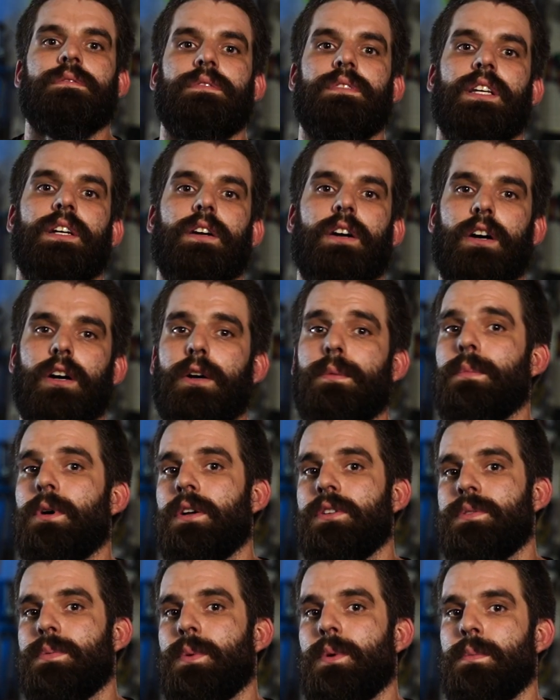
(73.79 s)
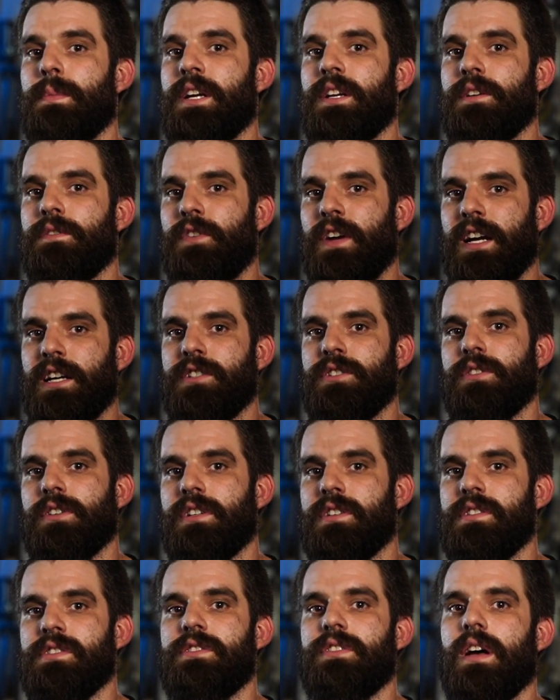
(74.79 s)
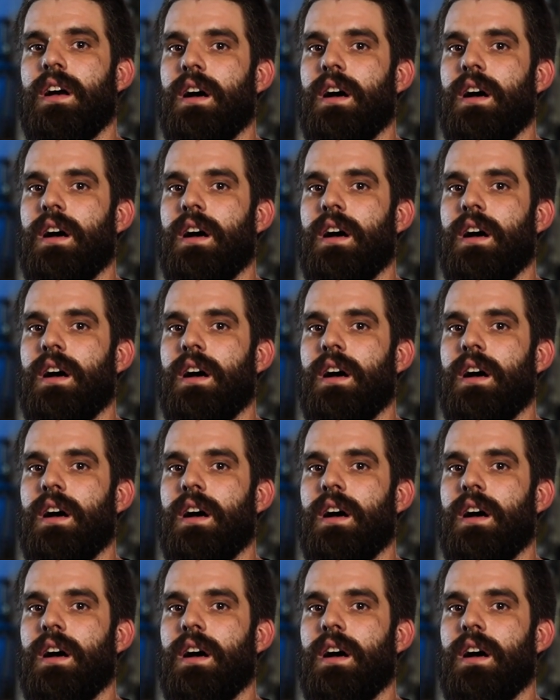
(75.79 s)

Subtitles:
There are multiple manufacturers